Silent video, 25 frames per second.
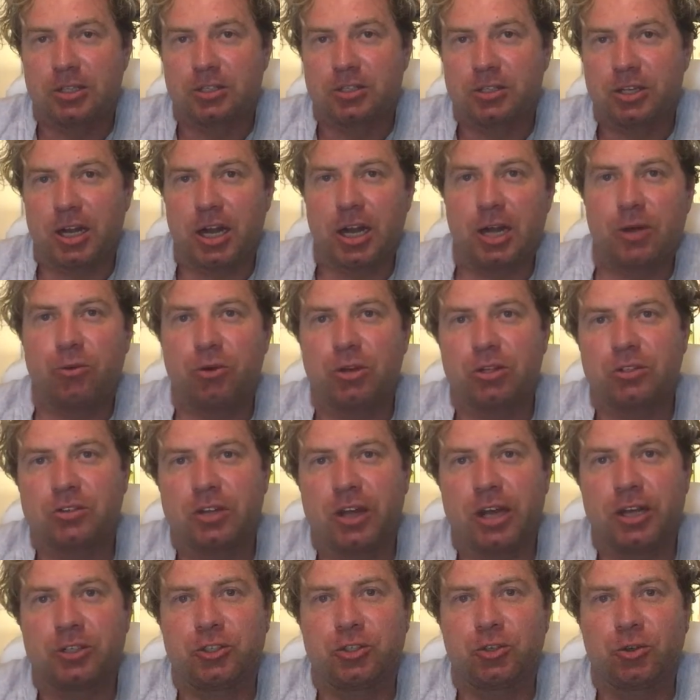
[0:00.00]
Today I want to
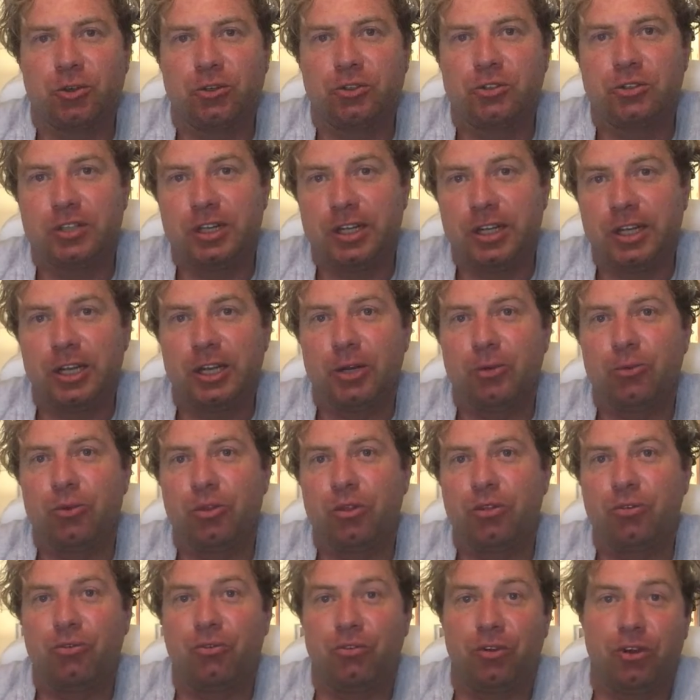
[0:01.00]
touch on dealing
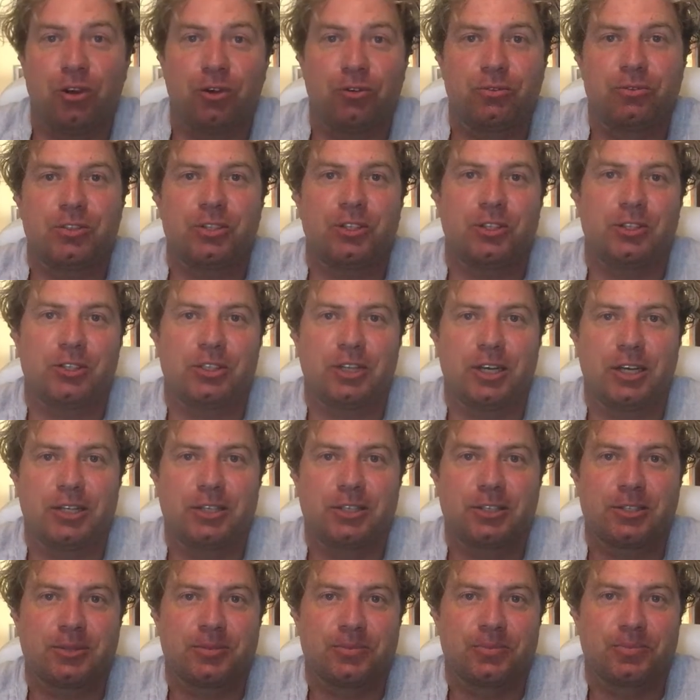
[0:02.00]
with the fear of
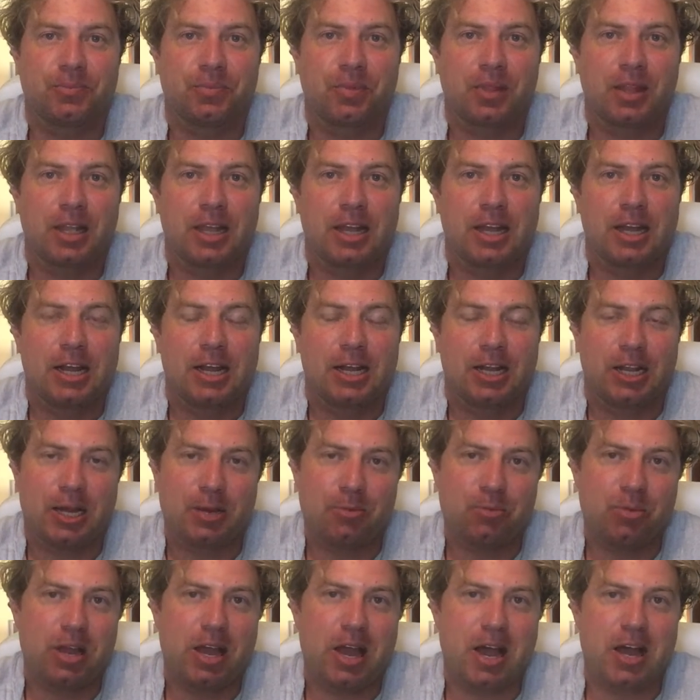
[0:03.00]
success.
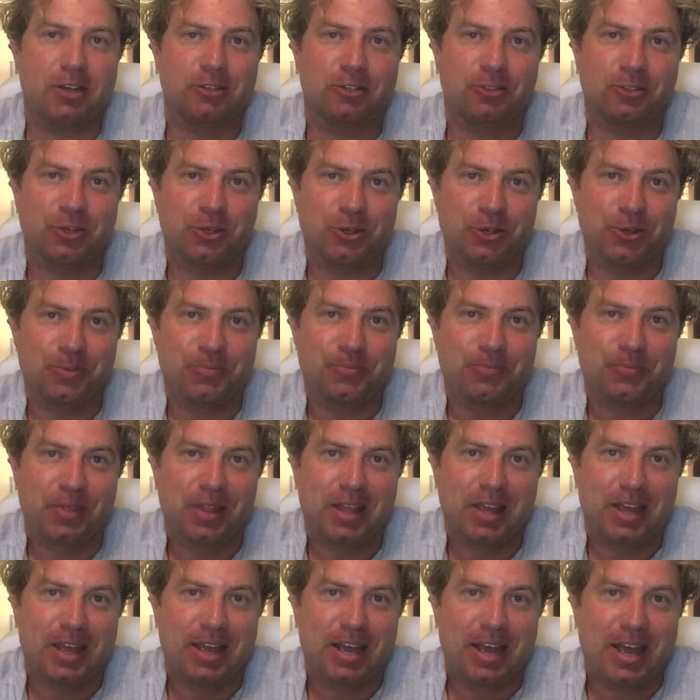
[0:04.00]
Let me ask you,
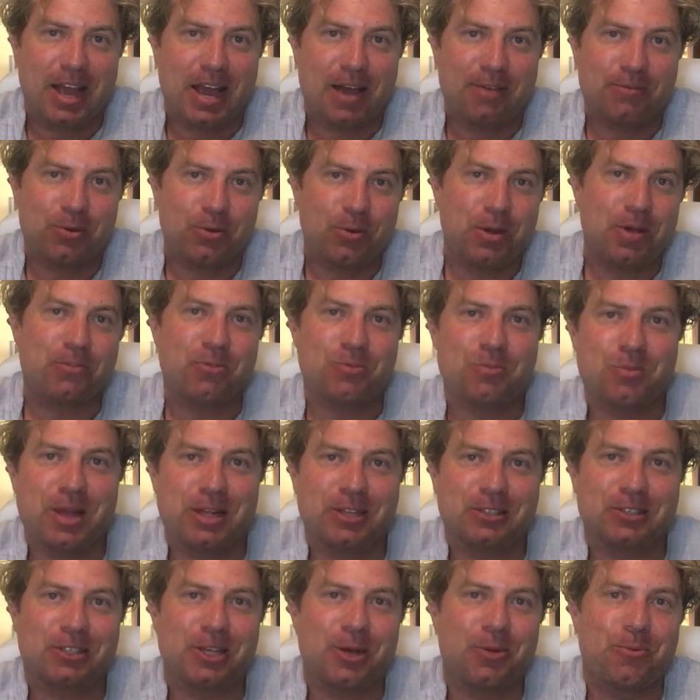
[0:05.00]
have you ever
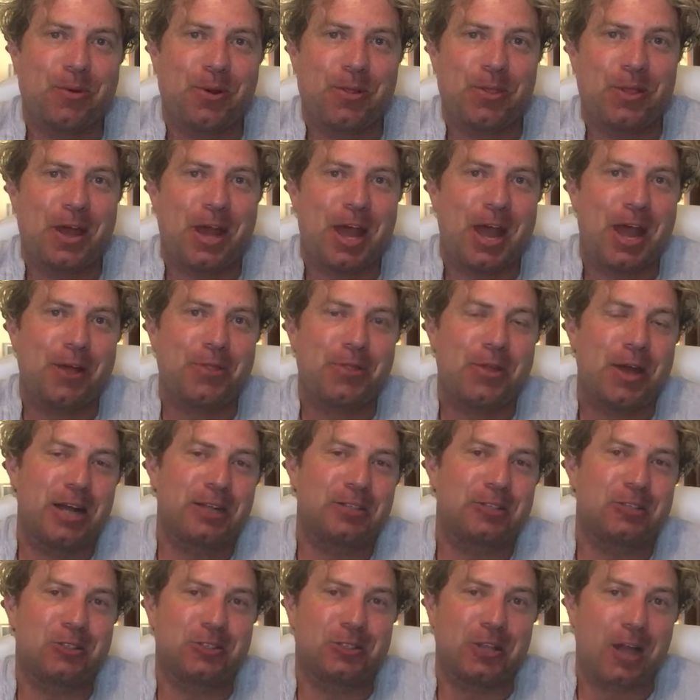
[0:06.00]
met someone that had
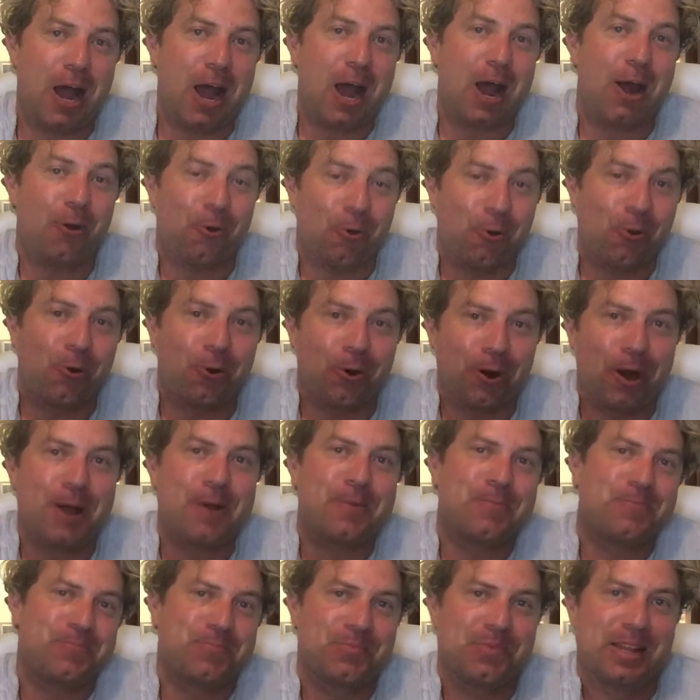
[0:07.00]
that star
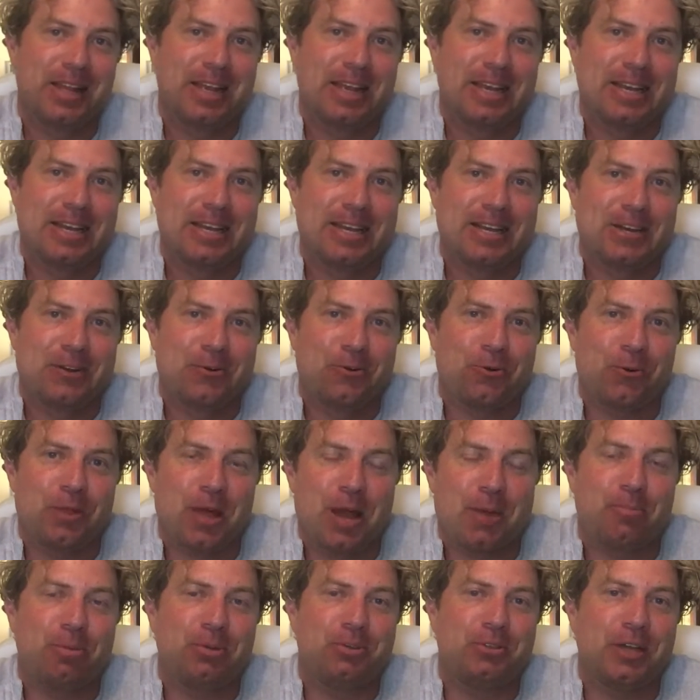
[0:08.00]
aura or
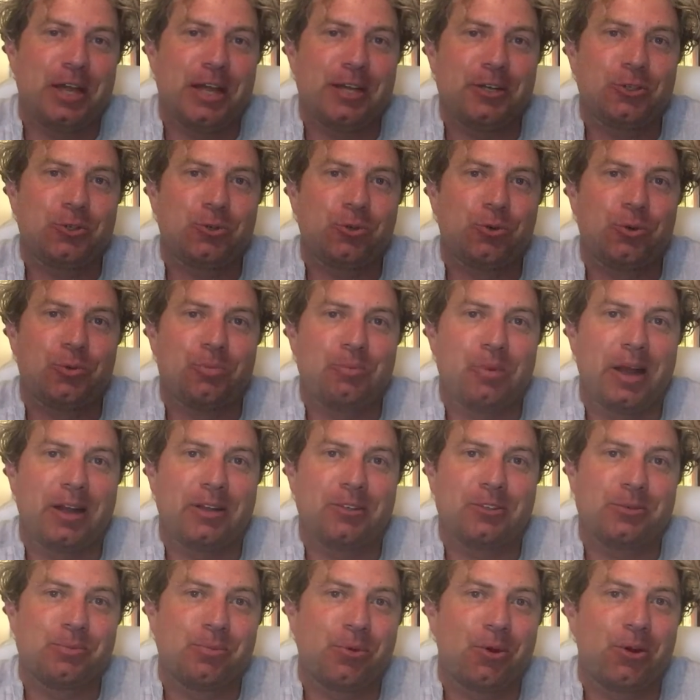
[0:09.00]
that potential to
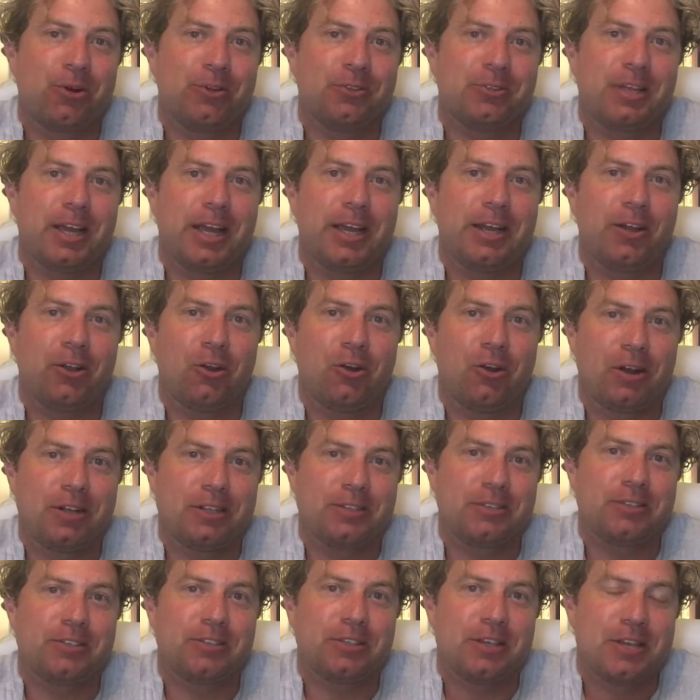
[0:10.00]
make tomorrow's
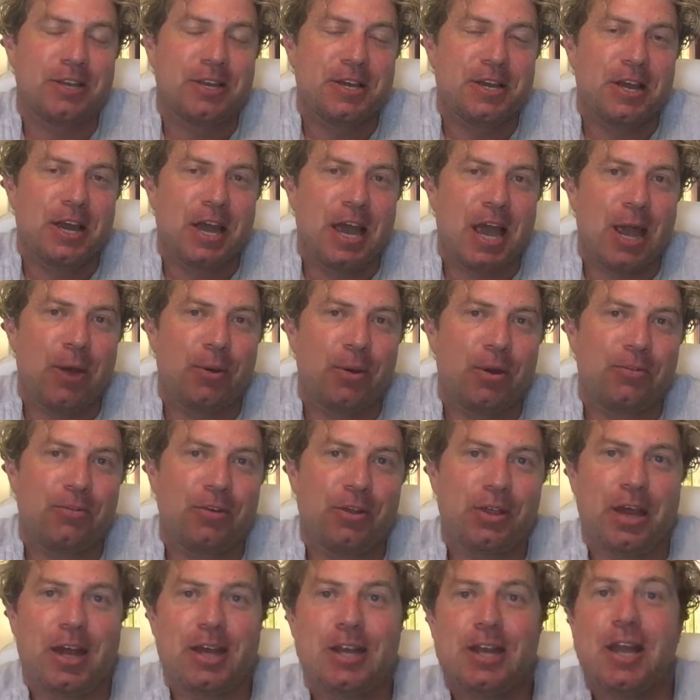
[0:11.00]
headlines?
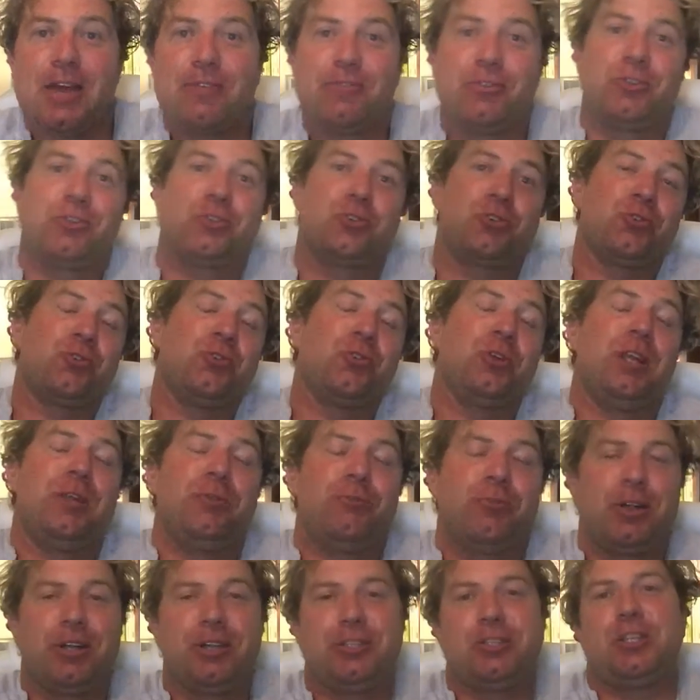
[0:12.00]
However, they never truly
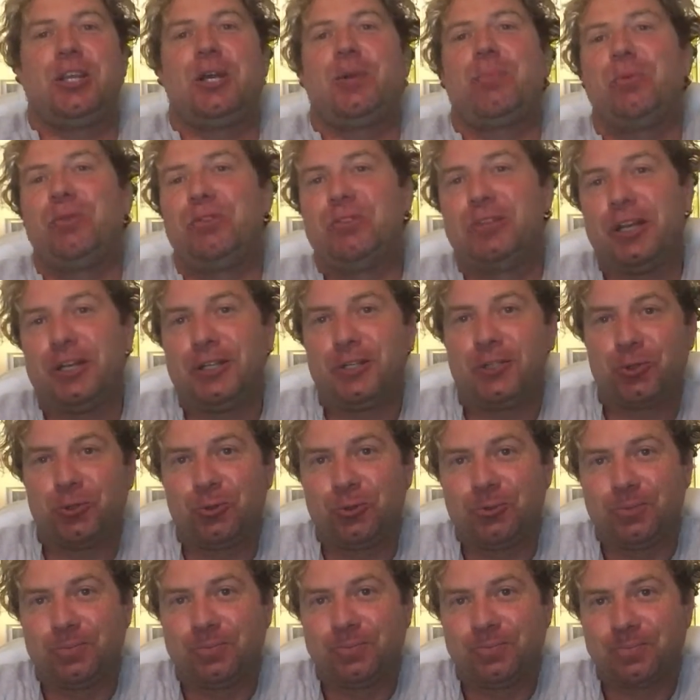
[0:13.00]
reached their
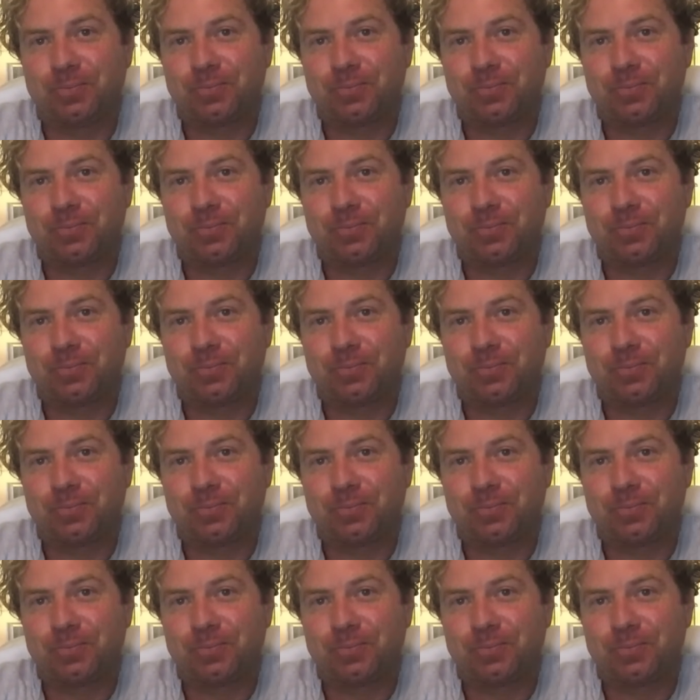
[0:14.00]
potential?